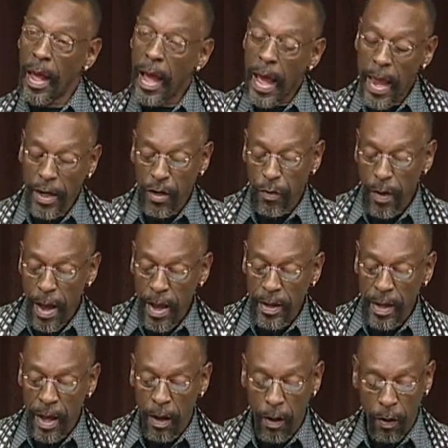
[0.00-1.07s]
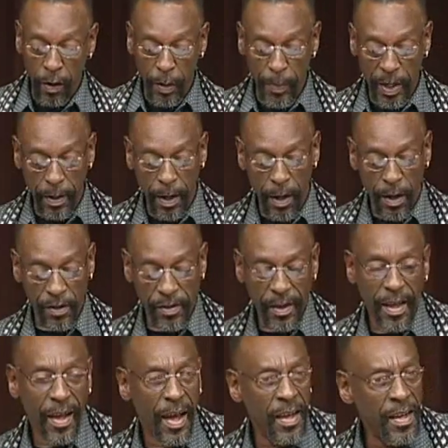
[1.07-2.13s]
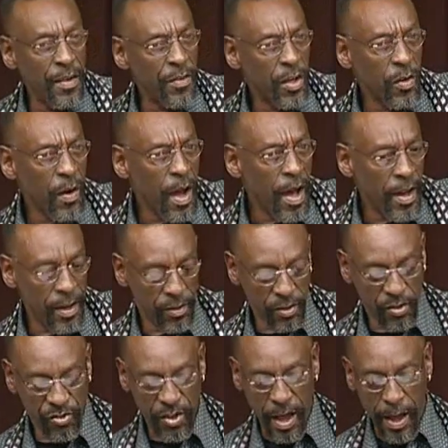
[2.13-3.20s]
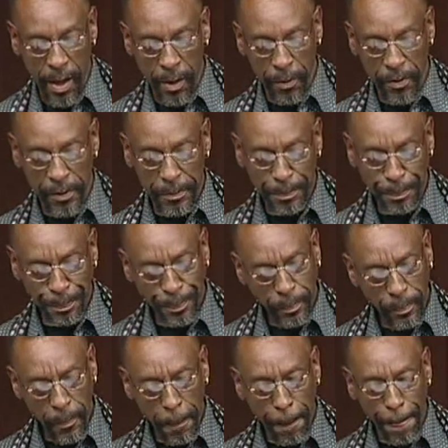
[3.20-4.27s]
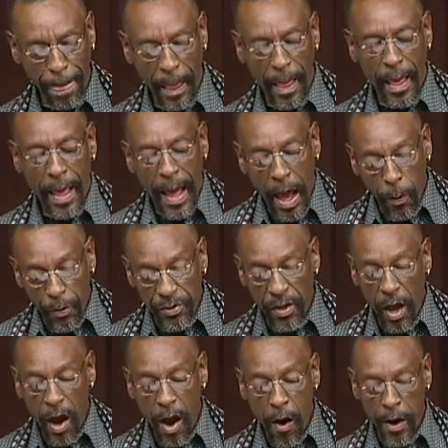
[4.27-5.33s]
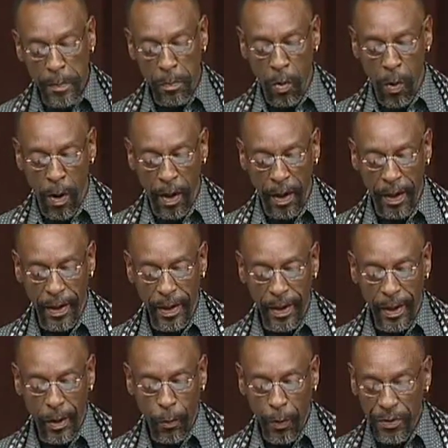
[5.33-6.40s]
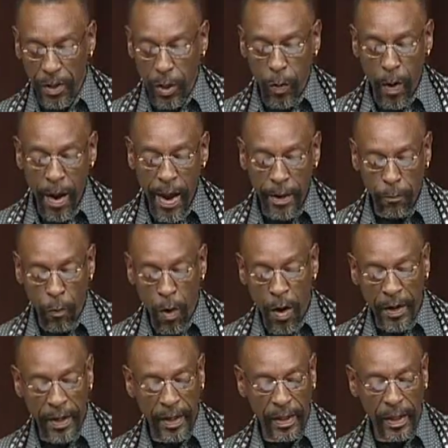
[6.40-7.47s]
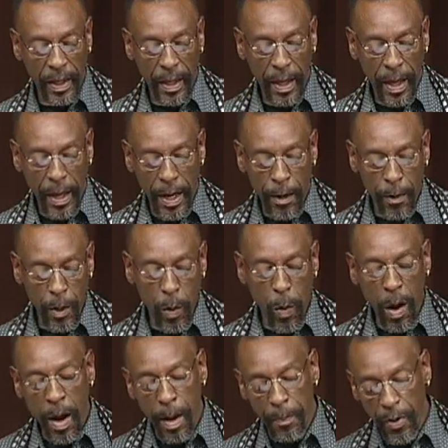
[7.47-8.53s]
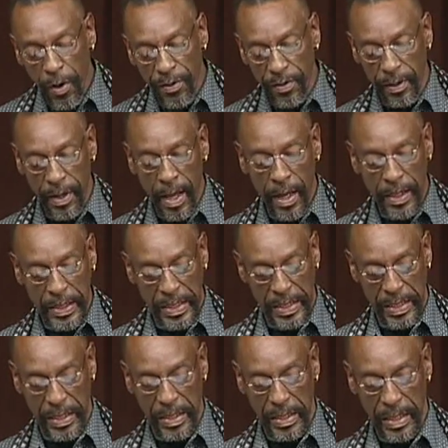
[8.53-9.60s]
I cry now only because I never cried as a child. I was a hard boy with a quiet walking Iroquois personality.